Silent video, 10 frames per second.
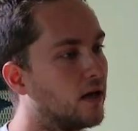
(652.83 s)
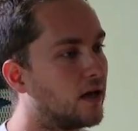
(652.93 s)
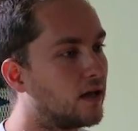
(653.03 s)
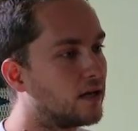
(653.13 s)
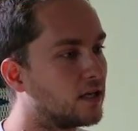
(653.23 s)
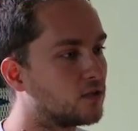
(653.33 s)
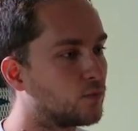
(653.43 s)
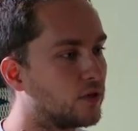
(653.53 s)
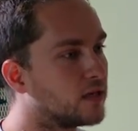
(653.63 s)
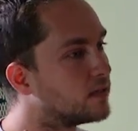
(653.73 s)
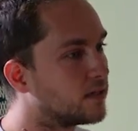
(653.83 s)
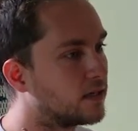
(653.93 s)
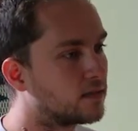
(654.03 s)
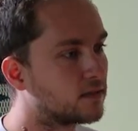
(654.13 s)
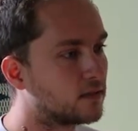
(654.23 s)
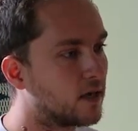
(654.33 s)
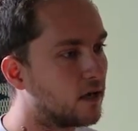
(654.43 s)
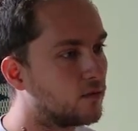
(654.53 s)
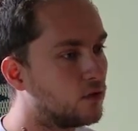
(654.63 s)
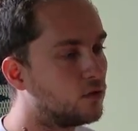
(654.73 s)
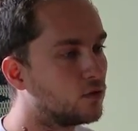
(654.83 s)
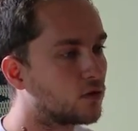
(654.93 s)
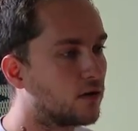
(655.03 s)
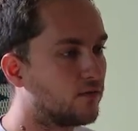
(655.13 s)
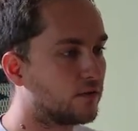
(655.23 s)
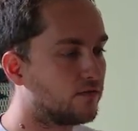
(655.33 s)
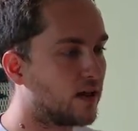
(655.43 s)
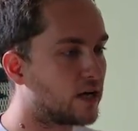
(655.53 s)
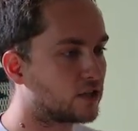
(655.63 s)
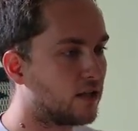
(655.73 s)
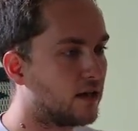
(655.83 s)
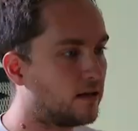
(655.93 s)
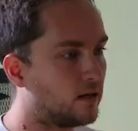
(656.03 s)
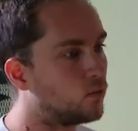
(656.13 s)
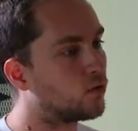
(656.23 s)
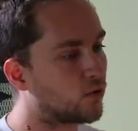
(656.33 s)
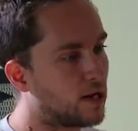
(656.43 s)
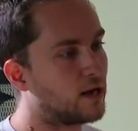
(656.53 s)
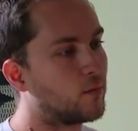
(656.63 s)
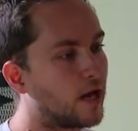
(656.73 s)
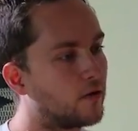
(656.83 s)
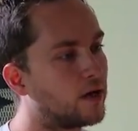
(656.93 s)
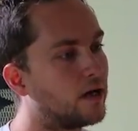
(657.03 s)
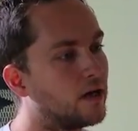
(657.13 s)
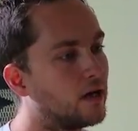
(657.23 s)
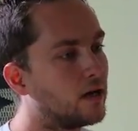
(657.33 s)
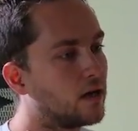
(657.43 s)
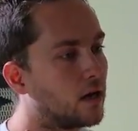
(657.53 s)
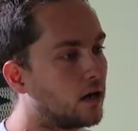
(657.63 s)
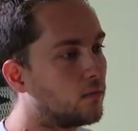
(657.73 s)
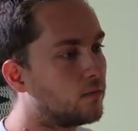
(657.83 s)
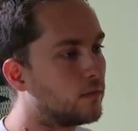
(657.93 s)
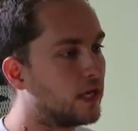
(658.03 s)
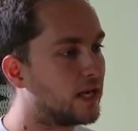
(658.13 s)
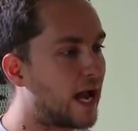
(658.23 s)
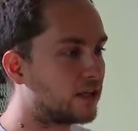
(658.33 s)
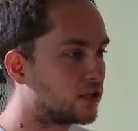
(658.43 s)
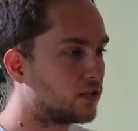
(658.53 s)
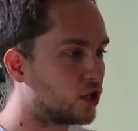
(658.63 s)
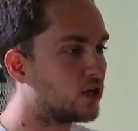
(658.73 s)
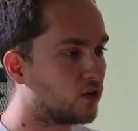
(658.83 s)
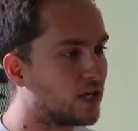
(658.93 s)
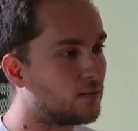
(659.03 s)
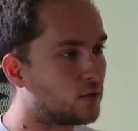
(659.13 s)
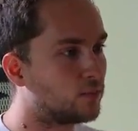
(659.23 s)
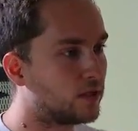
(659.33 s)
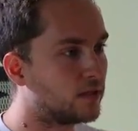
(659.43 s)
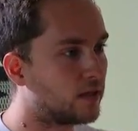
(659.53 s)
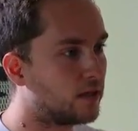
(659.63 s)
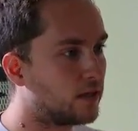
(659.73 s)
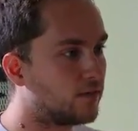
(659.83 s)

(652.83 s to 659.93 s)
And it gets pretty intense. You do start off with a flashlight. It will run out of battery. It has changed our game completely.